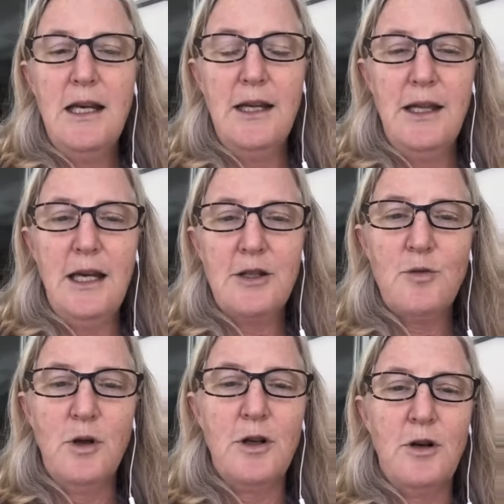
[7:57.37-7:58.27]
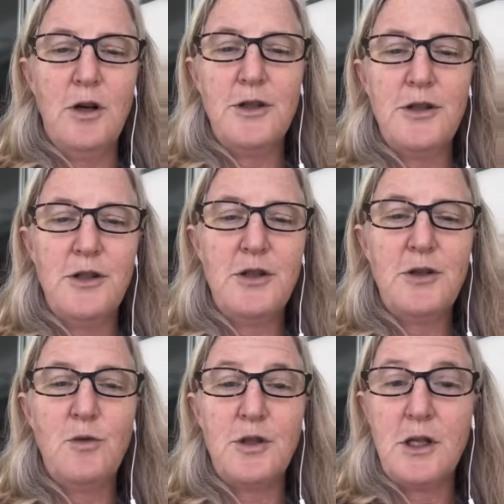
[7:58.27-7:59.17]
and that's what
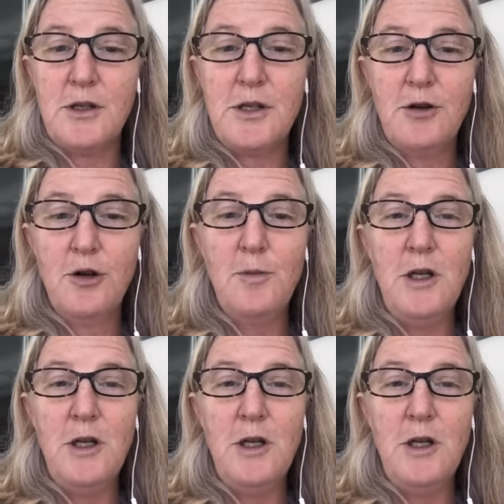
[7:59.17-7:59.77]
causes what's considered to be